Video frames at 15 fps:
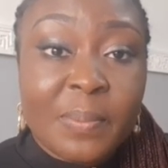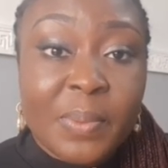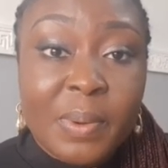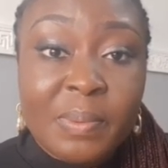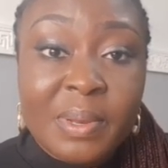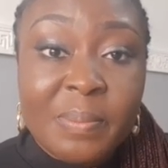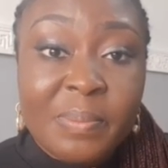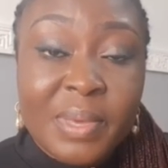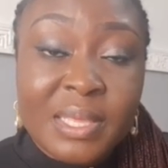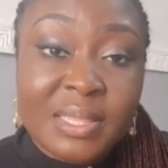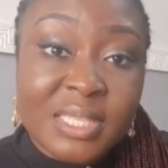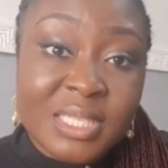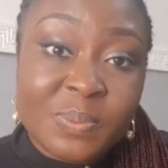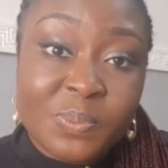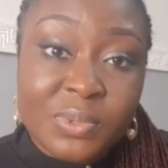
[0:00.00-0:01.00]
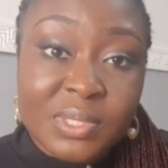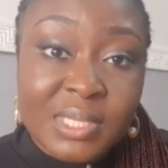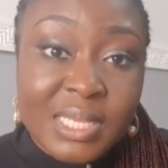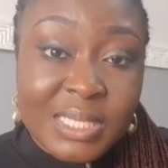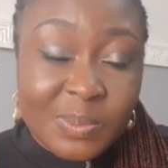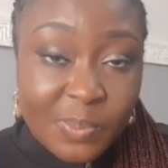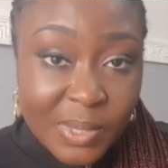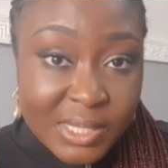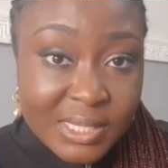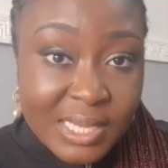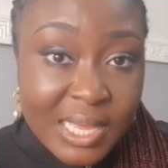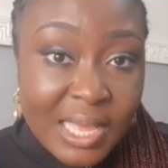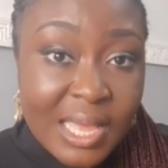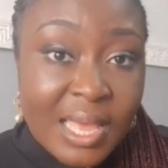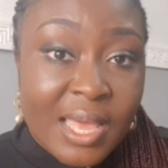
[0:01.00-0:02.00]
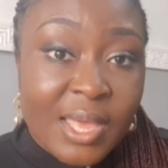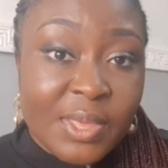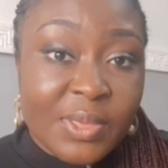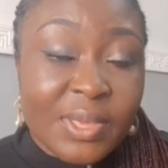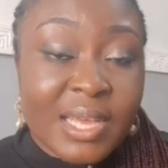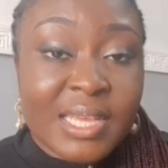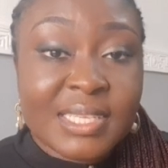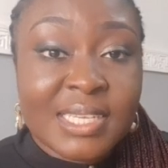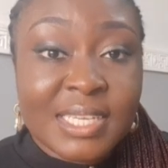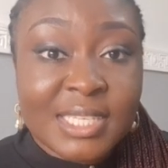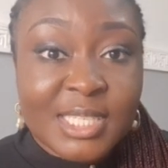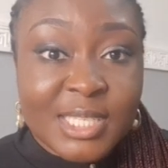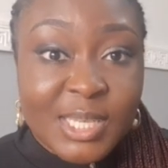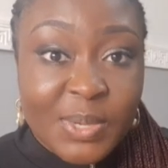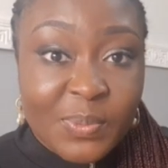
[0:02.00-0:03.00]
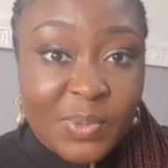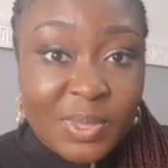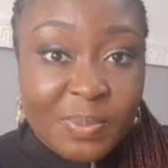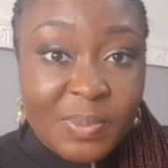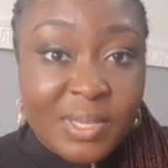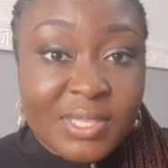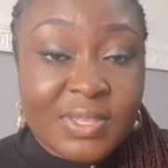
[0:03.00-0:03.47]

probably make this process better, you guys can share with me.